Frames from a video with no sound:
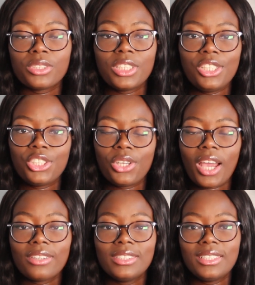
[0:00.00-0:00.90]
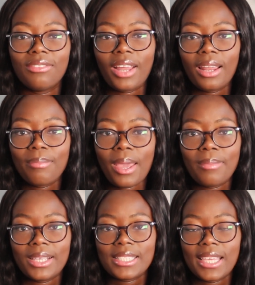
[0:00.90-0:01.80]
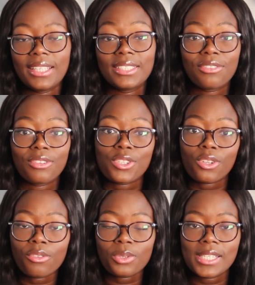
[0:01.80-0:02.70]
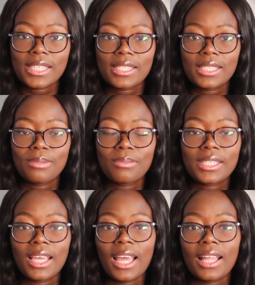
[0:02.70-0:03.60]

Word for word: teach you how to develop and maintain different software systems.